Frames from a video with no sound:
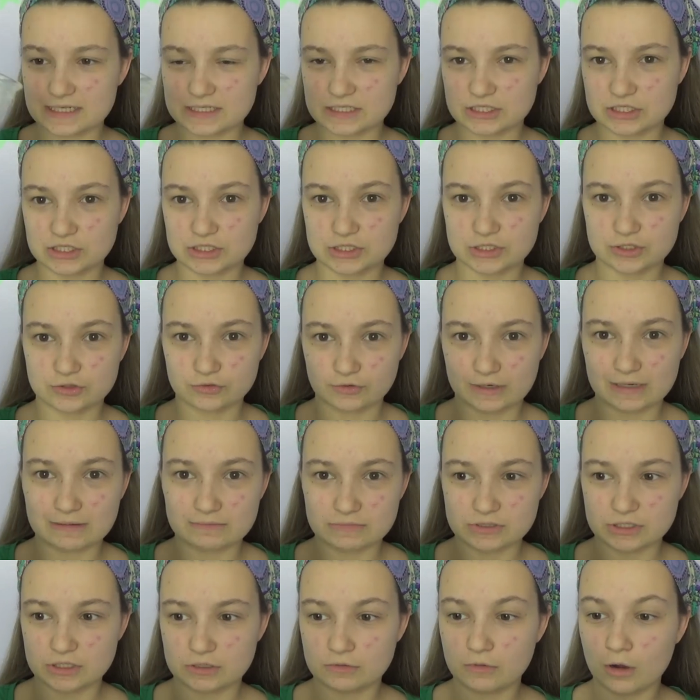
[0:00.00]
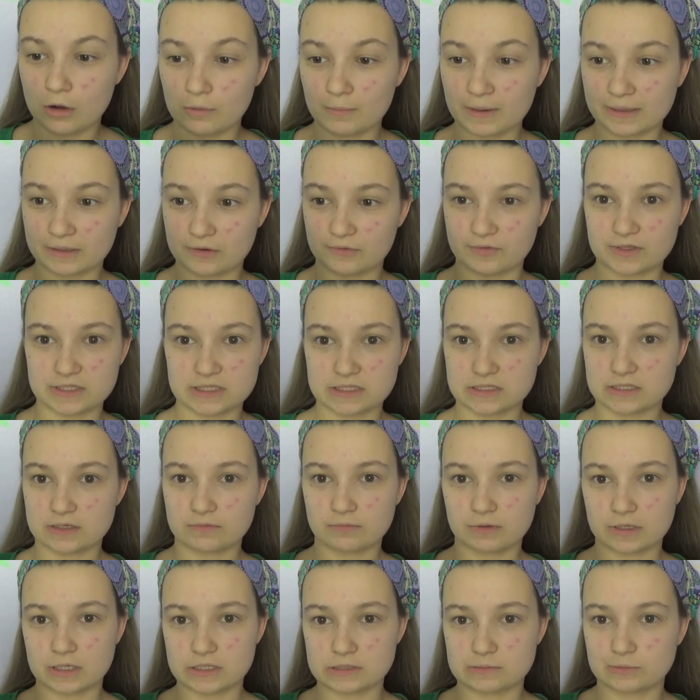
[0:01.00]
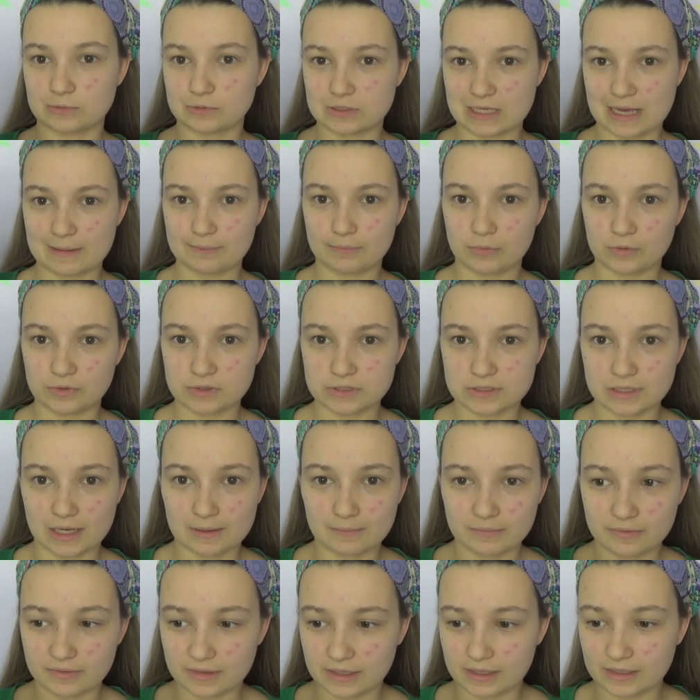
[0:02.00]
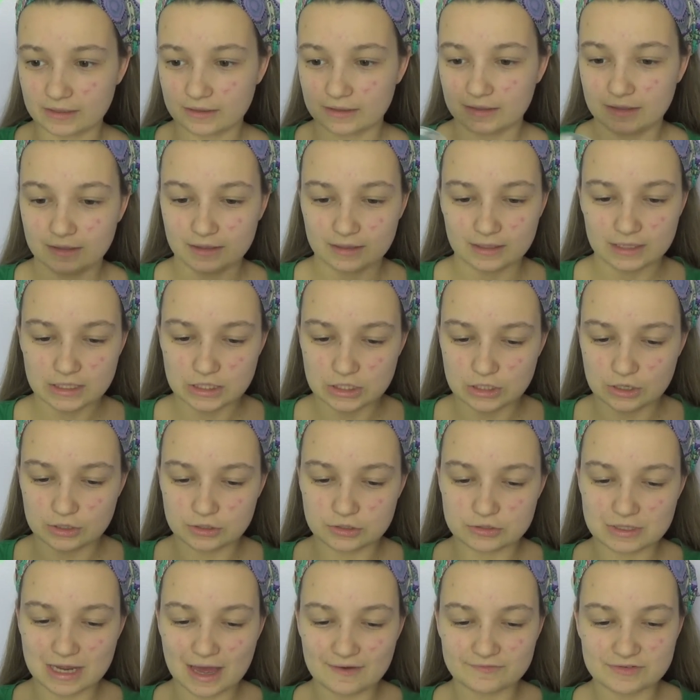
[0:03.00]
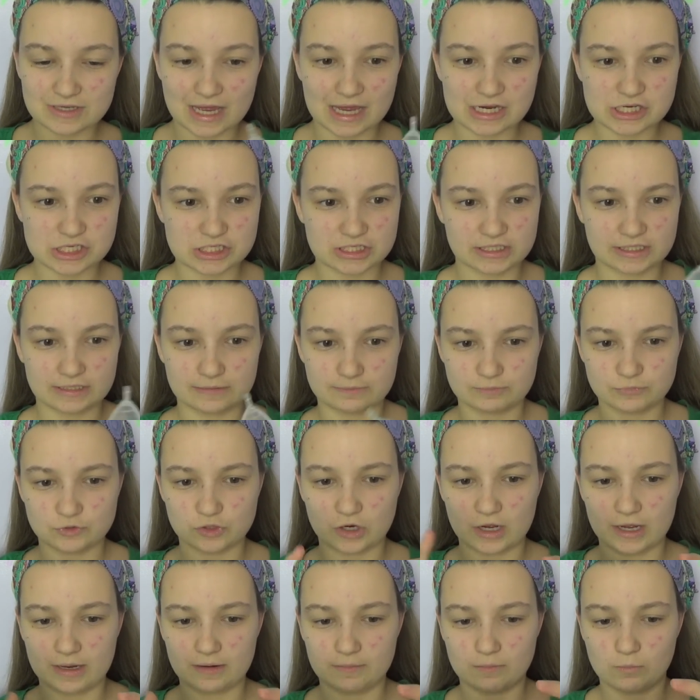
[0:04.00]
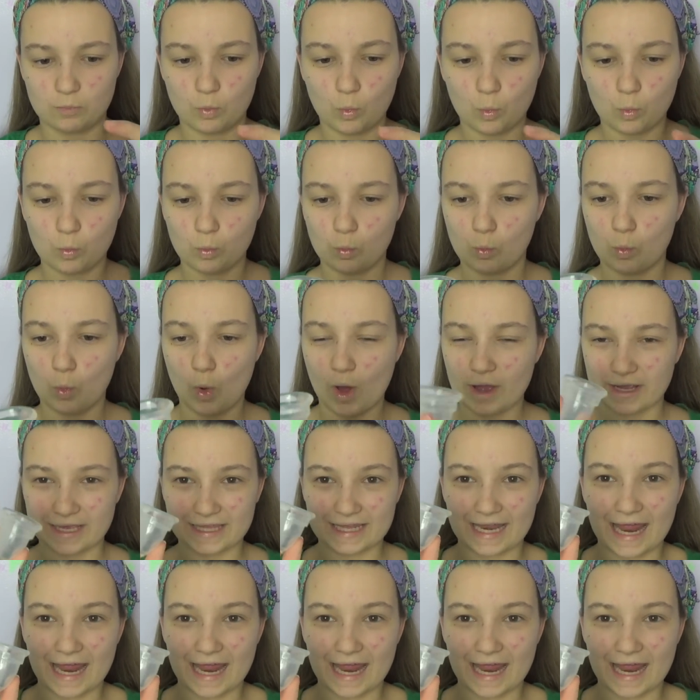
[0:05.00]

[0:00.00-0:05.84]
doesn't scream to you, oh my god, this is a reusable tampon type thing. You know, you'd have to actually try and work